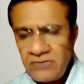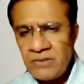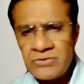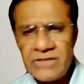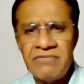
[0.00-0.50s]

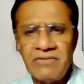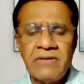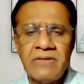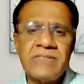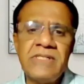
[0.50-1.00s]
because I've
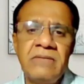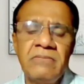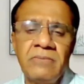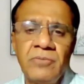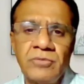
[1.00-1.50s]
really seen
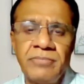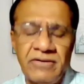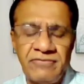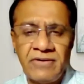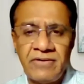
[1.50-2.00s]
both
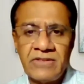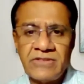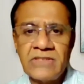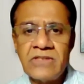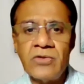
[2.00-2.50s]
Brand Factory and
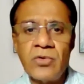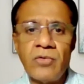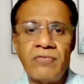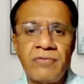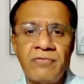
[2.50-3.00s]
Central grow
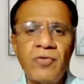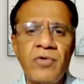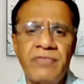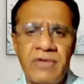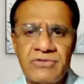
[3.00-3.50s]
from 4
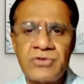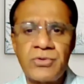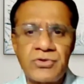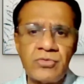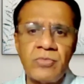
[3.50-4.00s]
or 5
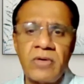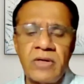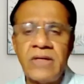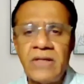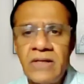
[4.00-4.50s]
stores to about
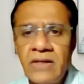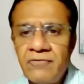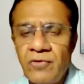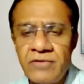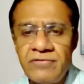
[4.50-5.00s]

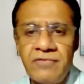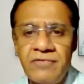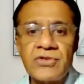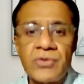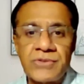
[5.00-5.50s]
40, 50
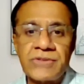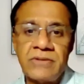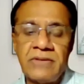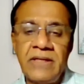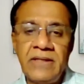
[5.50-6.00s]
stores,
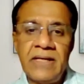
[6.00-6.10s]
right?